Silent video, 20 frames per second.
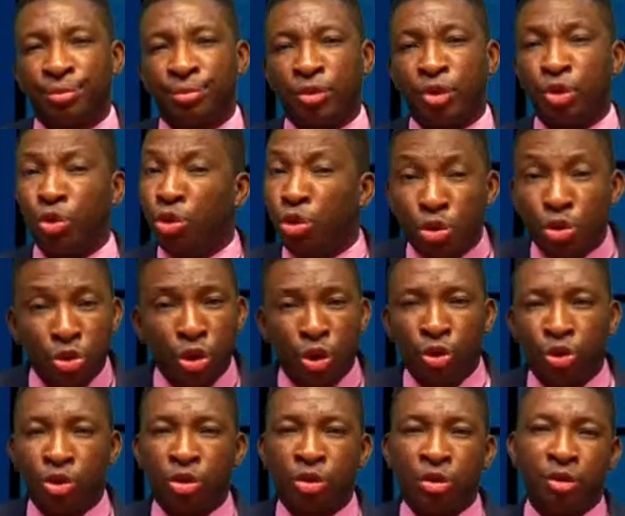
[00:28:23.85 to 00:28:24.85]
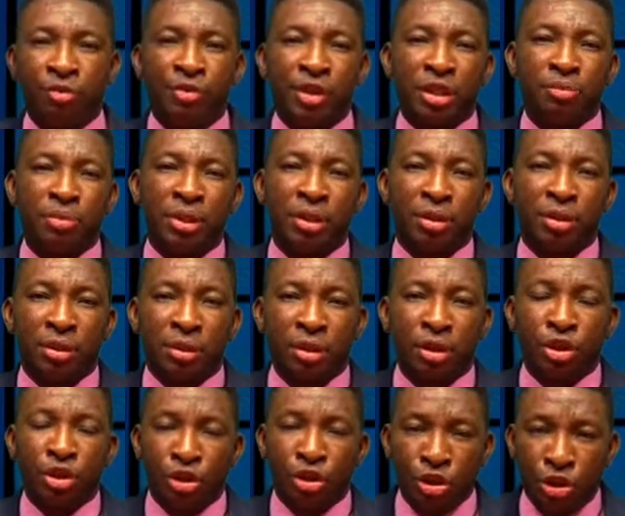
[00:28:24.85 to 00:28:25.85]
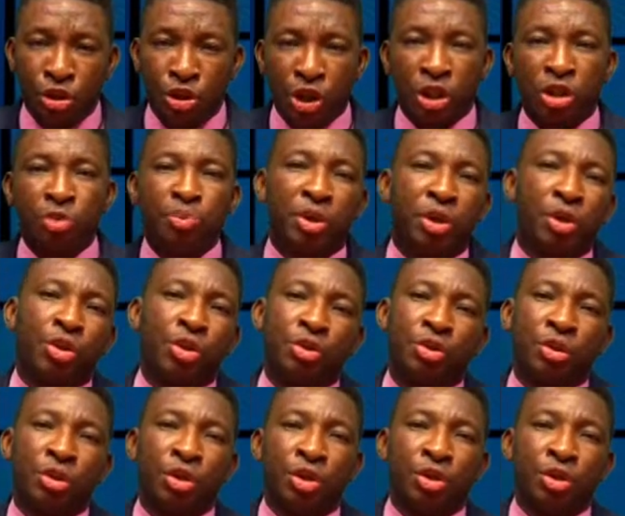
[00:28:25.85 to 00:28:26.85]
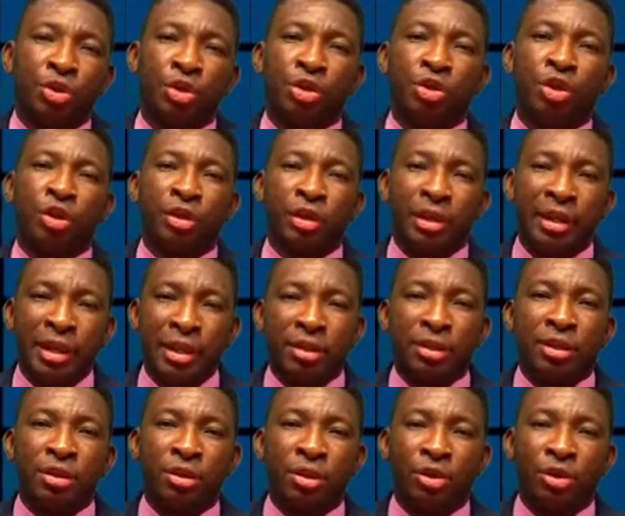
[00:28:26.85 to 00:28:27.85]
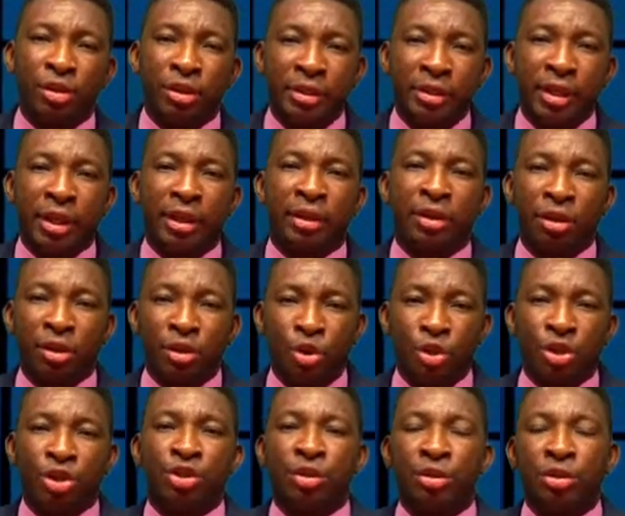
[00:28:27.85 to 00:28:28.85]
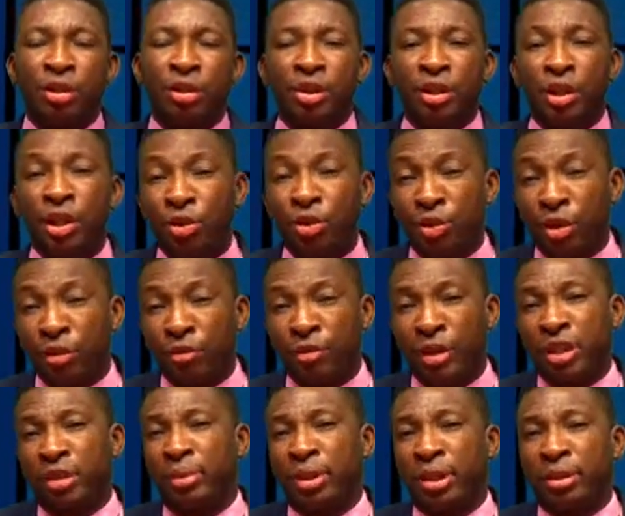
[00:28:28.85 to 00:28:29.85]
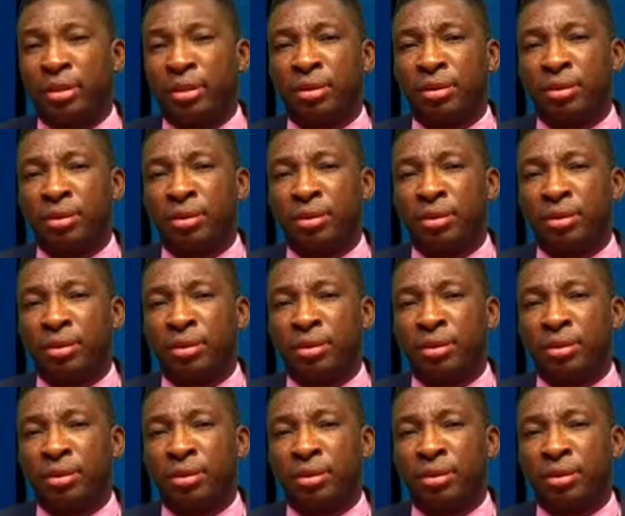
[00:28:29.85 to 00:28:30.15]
You lose all those investments just because you did not listen or take caution in your investments.